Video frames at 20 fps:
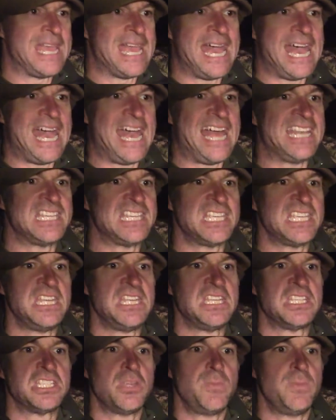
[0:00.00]
And
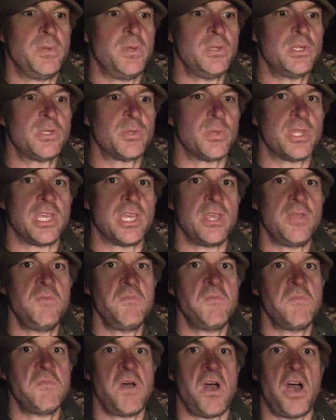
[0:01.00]
to be honest with you,
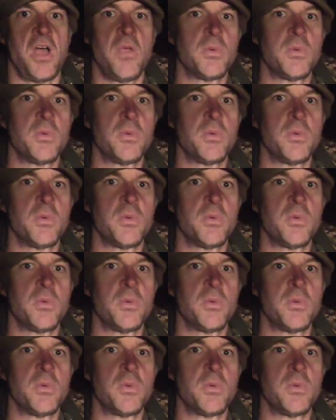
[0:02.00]
I